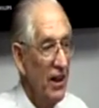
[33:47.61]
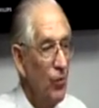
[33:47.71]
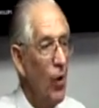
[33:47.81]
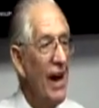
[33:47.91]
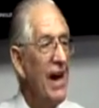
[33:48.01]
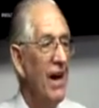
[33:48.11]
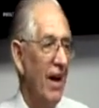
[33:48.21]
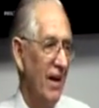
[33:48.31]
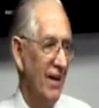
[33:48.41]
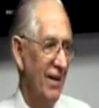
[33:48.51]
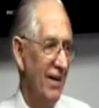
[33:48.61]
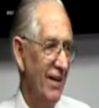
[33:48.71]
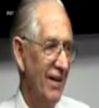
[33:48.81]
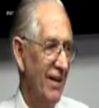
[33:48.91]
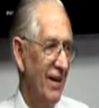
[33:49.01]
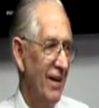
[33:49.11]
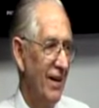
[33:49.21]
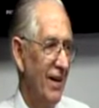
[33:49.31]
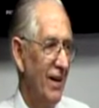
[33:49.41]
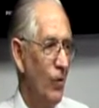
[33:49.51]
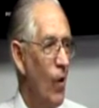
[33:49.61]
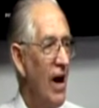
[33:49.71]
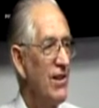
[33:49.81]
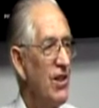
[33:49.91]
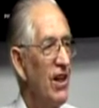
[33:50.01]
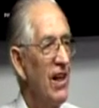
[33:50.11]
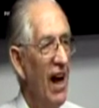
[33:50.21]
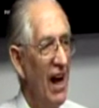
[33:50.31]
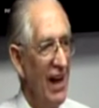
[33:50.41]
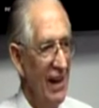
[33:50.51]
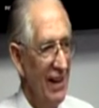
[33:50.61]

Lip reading: When? Once a day.